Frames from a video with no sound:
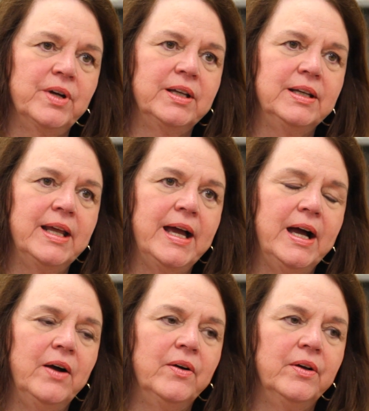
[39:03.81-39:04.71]
right
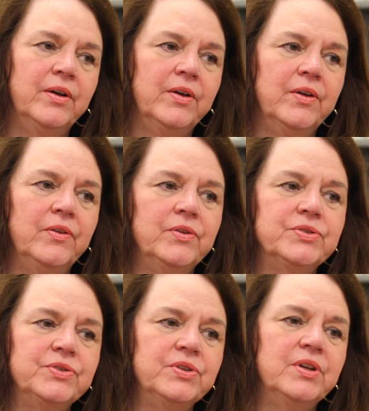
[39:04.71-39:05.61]
now,
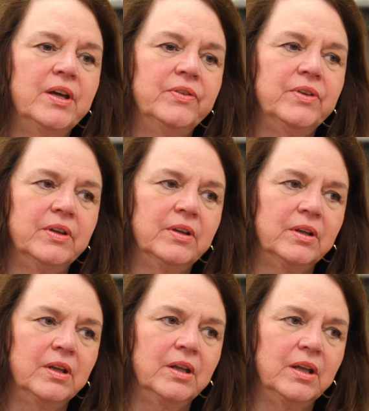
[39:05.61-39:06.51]
there's
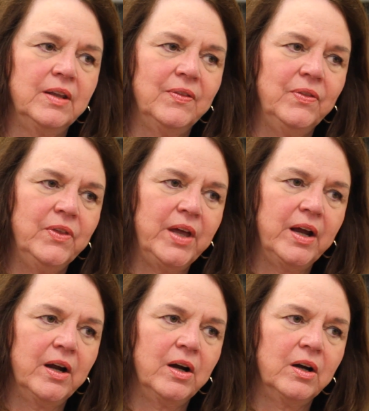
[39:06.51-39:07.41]
nothing
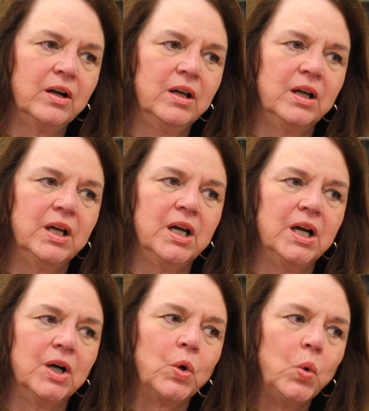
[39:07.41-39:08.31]
there
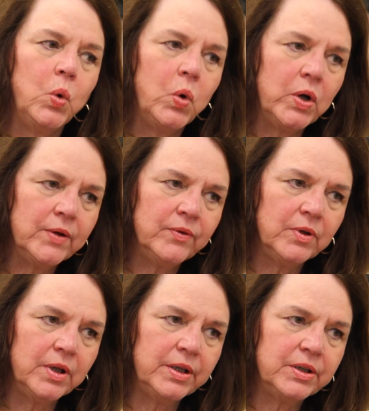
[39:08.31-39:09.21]

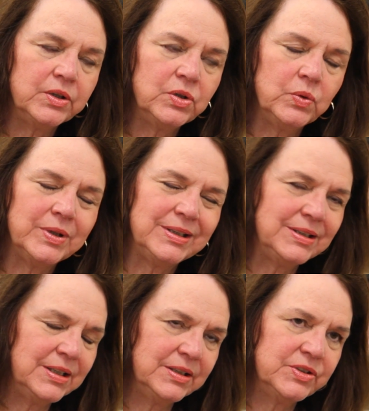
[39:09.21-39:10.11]
equivalent to
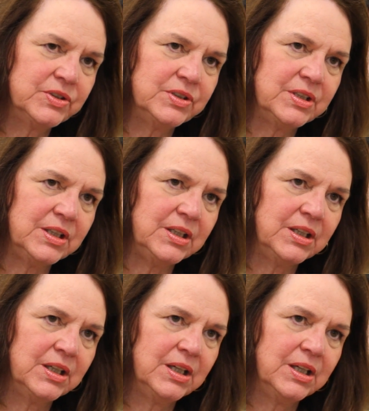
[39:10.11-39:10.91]
intensity